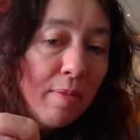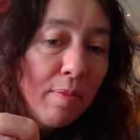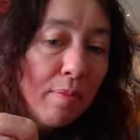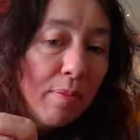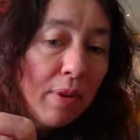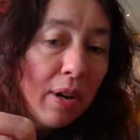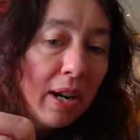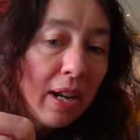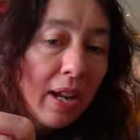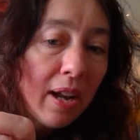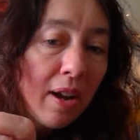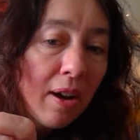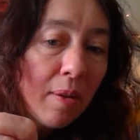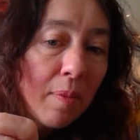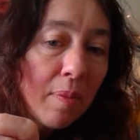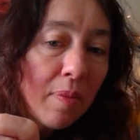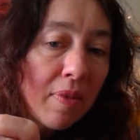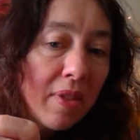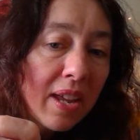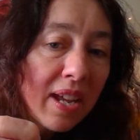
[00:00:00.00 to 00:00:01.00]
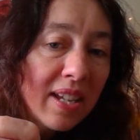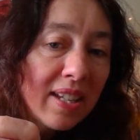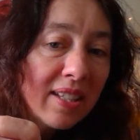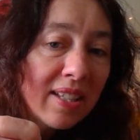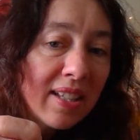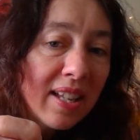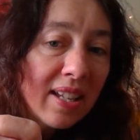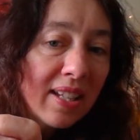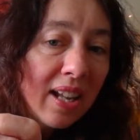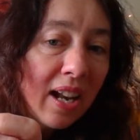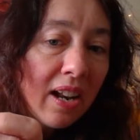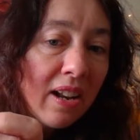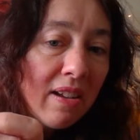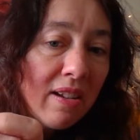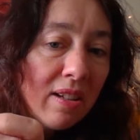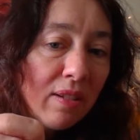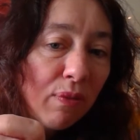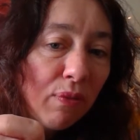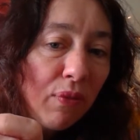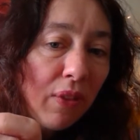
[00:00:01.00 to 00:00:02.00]
bring up this, there's a
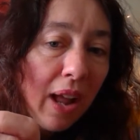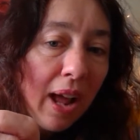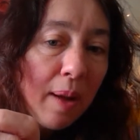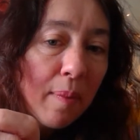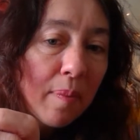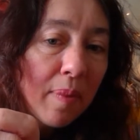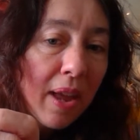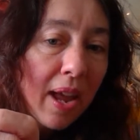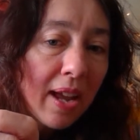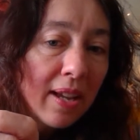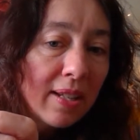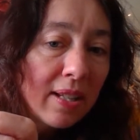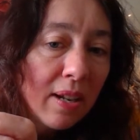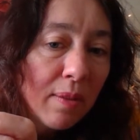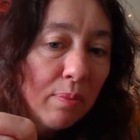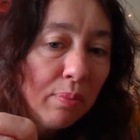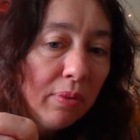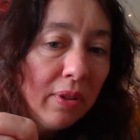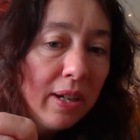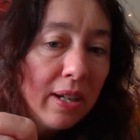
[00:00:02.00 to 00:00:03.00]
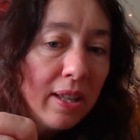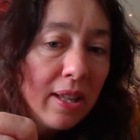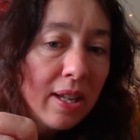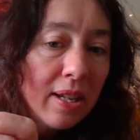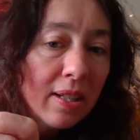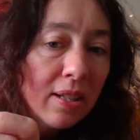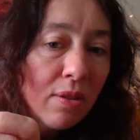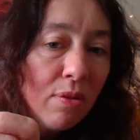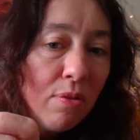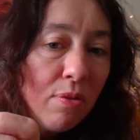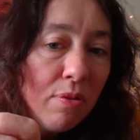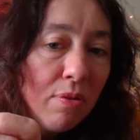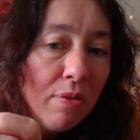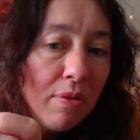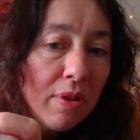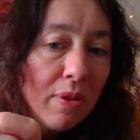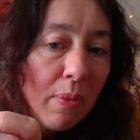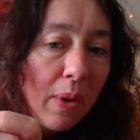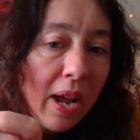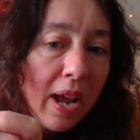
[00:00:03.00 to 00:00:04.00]
loose flap there, so bring this
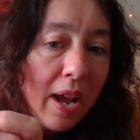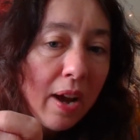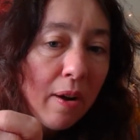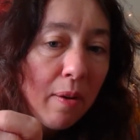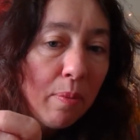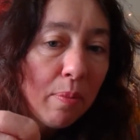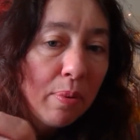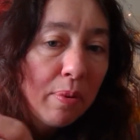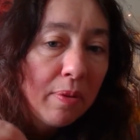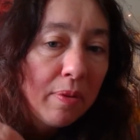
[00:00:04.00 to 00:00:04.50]
all the way up.